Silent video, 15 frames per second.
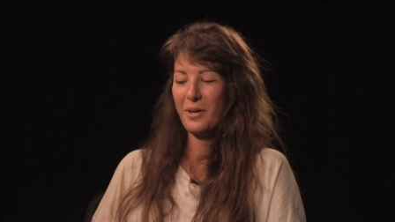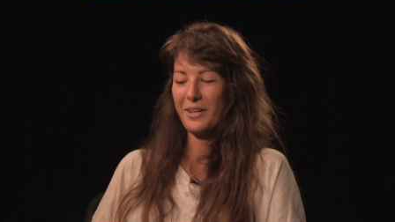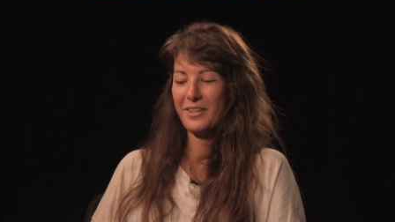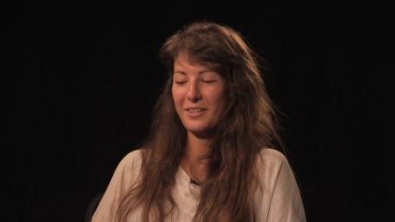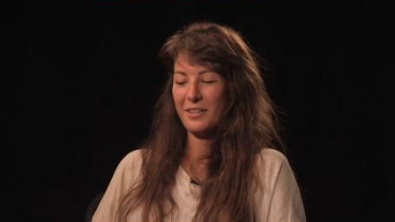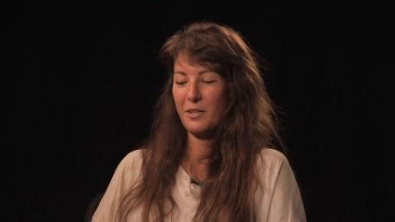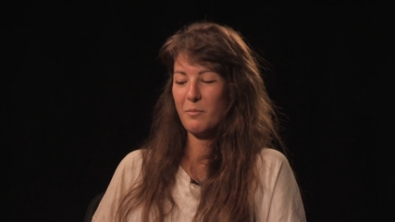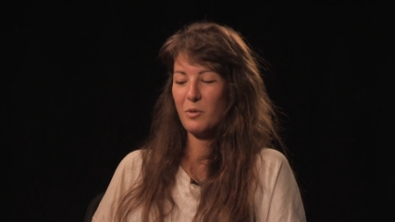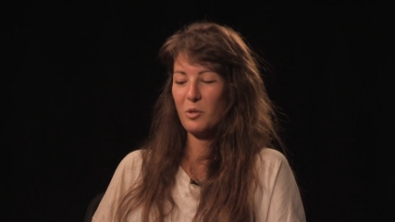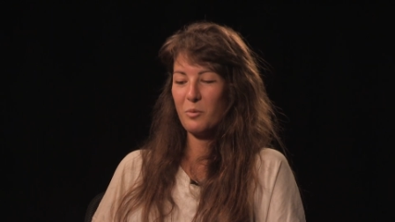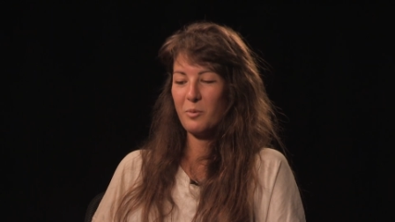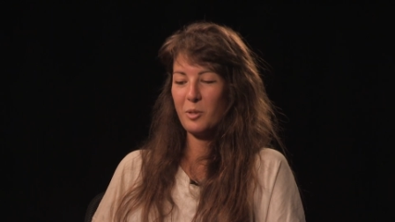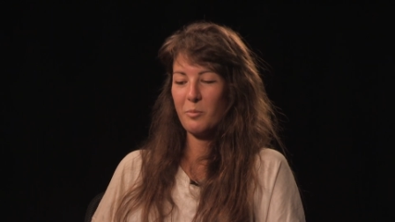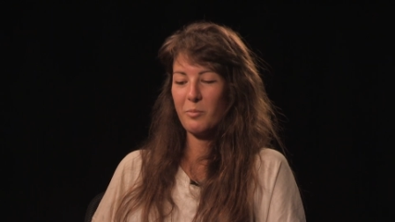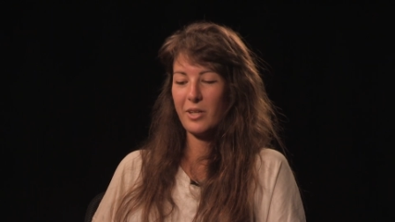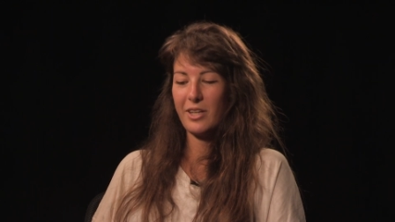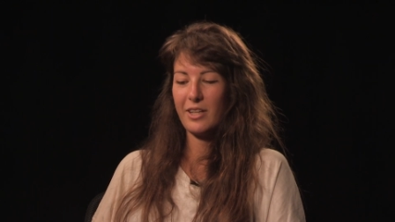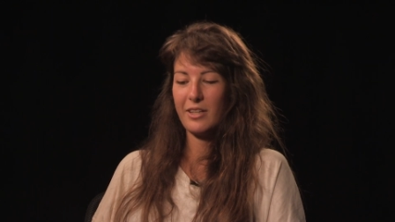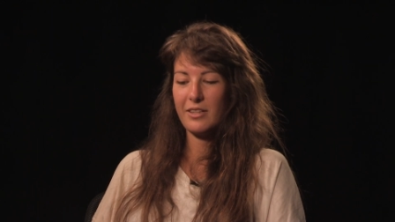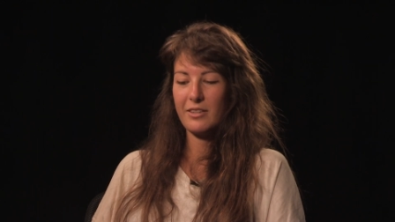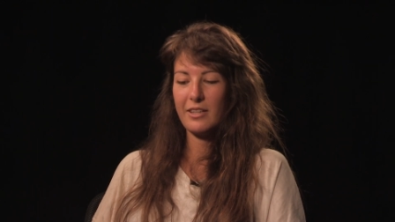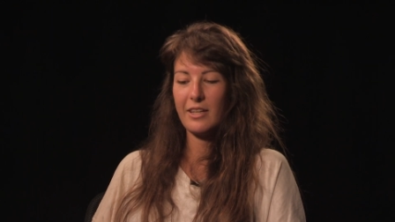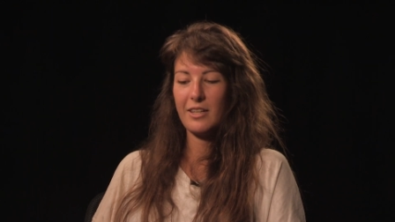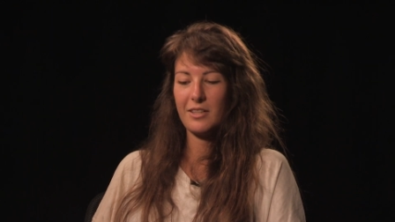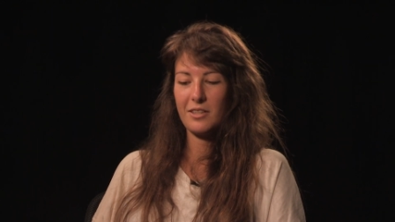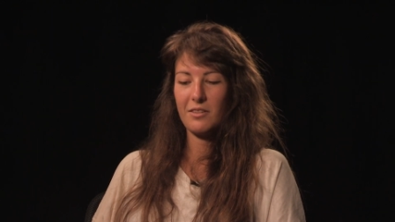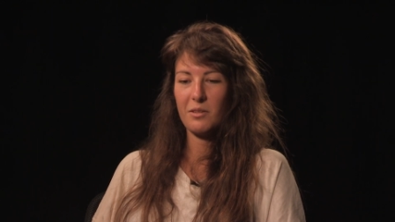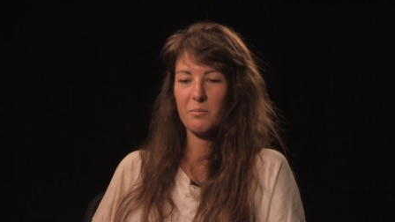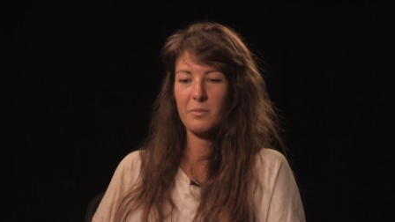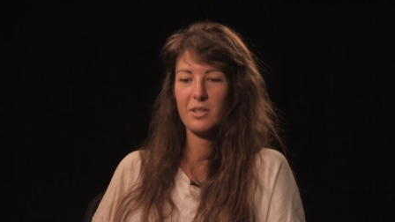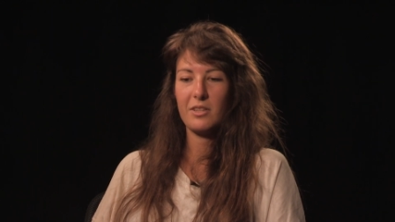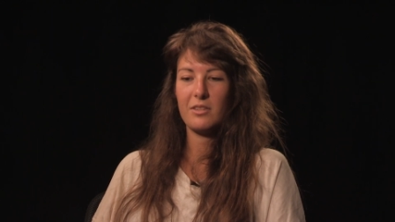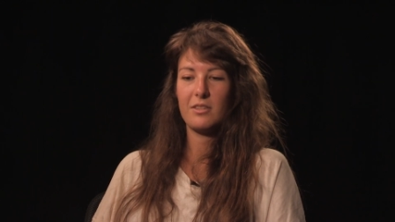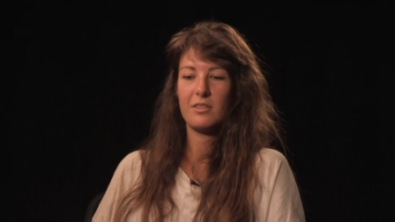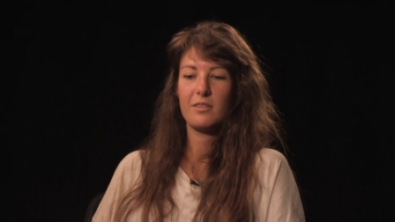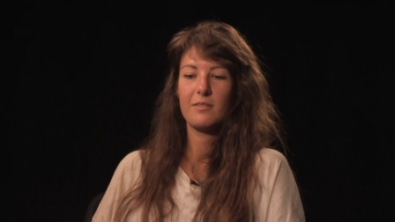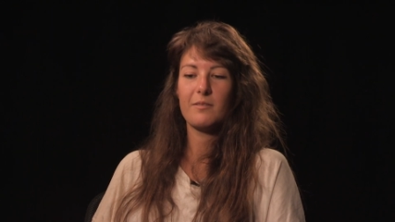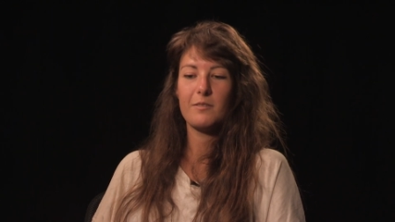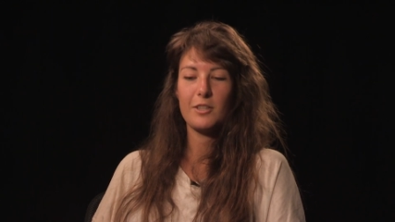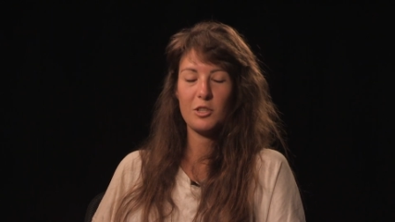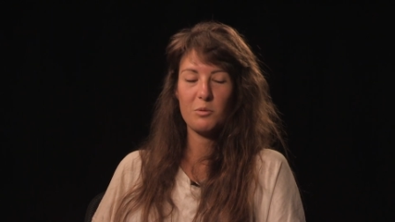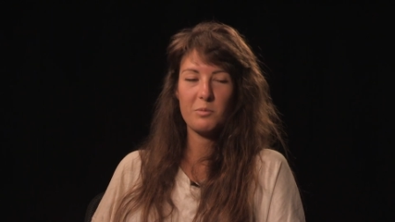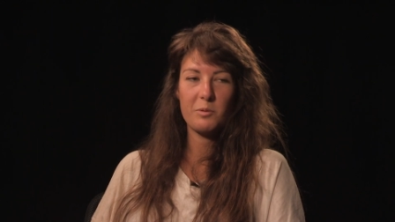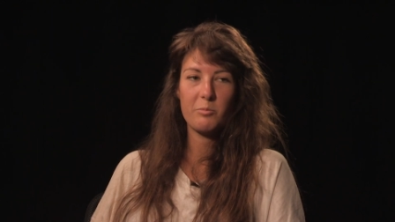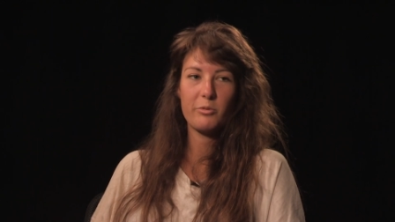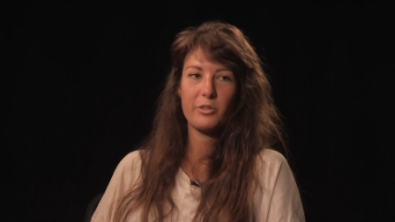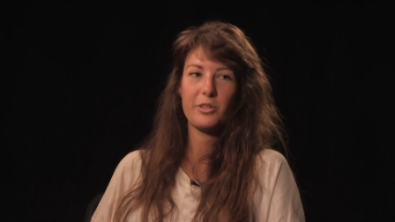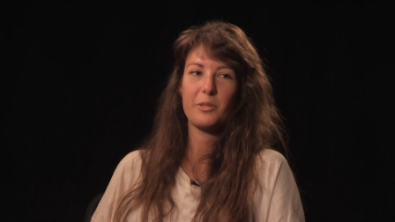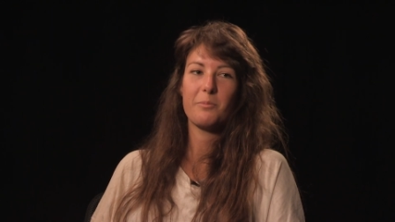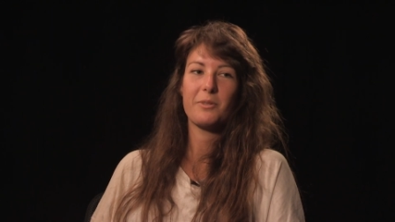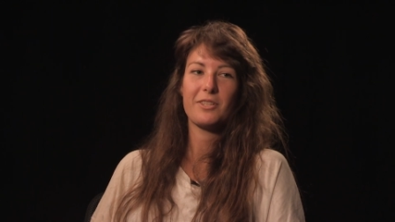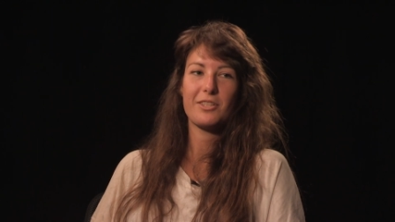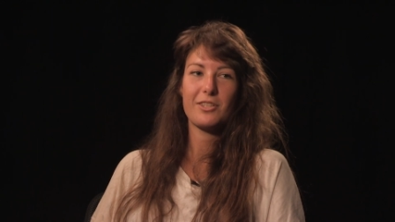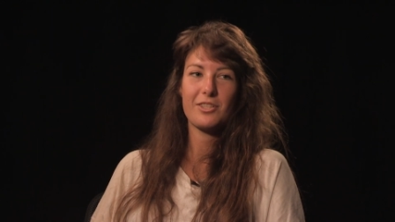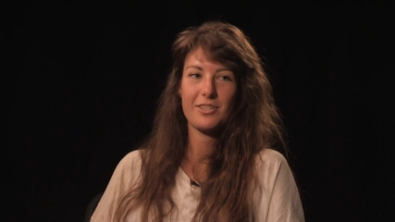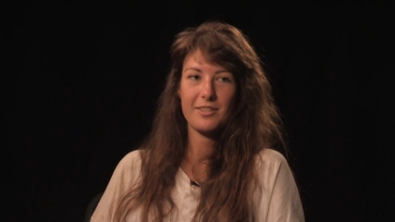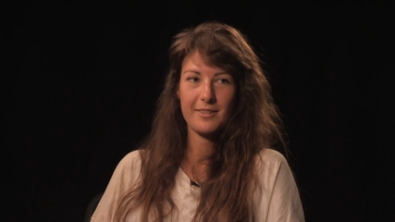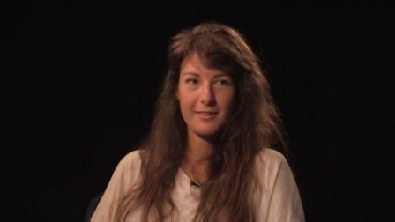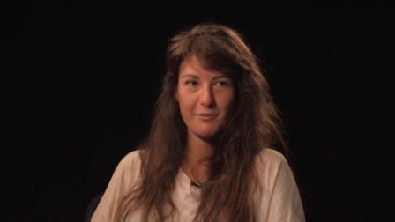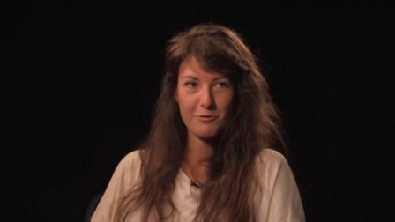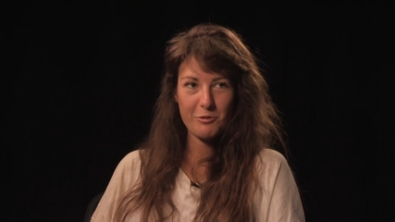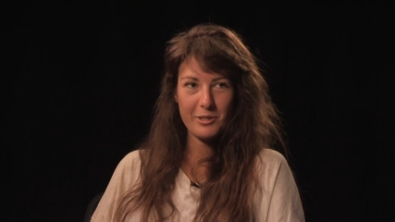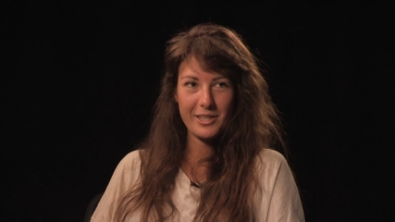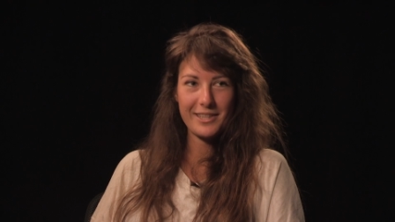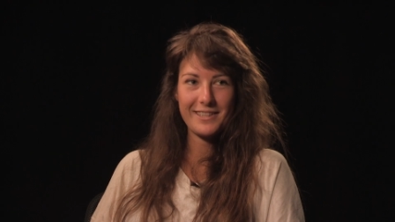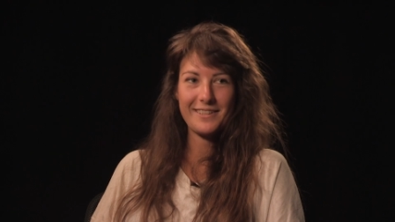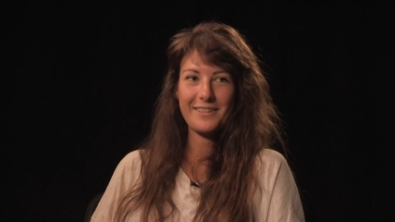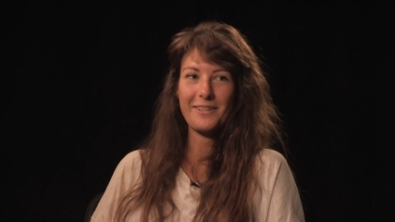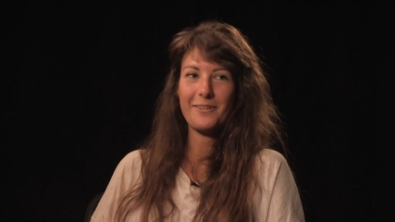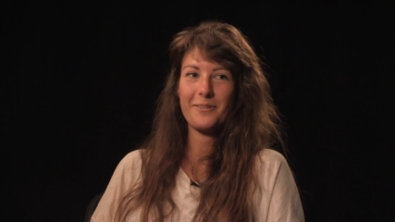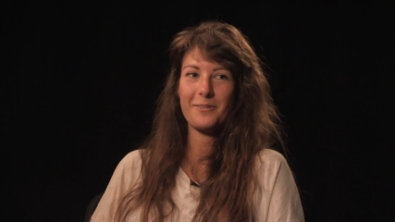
but I'm hoping by the end of the month it'll be pretty much ready to